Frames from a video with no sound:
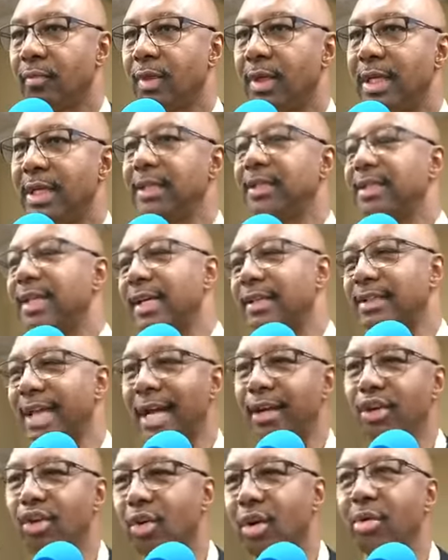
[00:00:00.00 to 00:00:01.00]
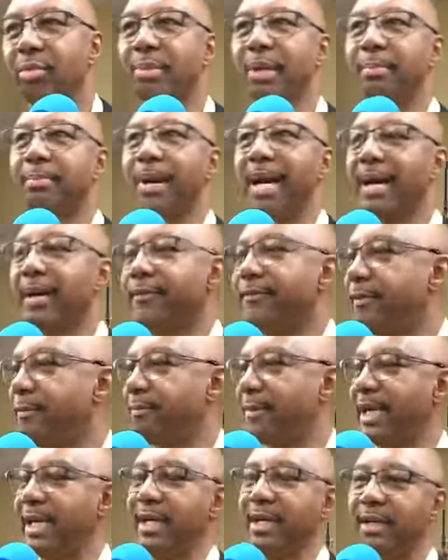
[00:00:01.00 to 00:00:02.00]
He says, I know it would be better for
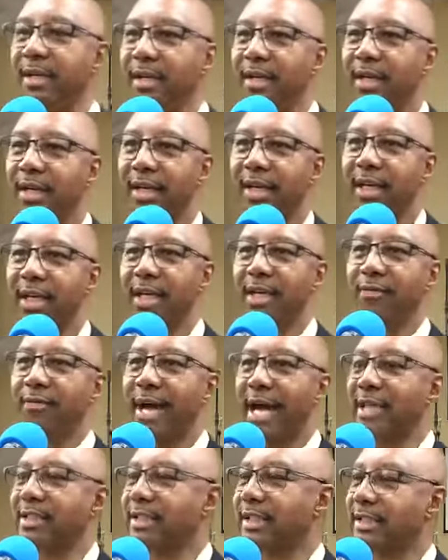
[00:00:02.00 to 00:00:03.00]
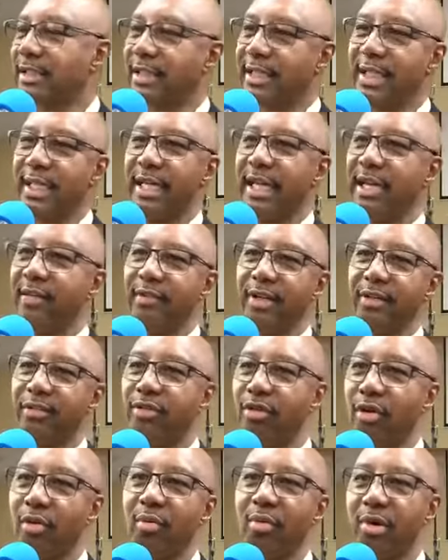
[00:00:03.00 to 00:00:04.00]
me if I just leave this
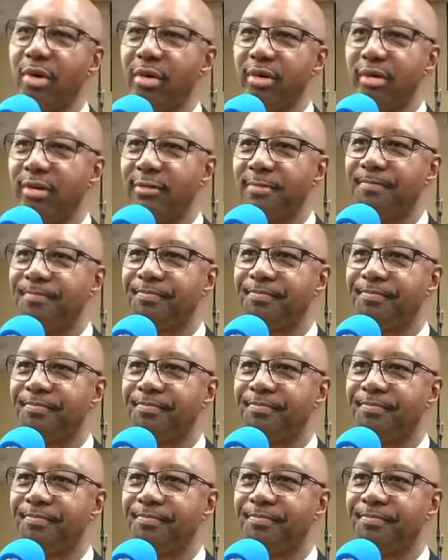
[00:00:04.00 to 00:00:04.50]
old world.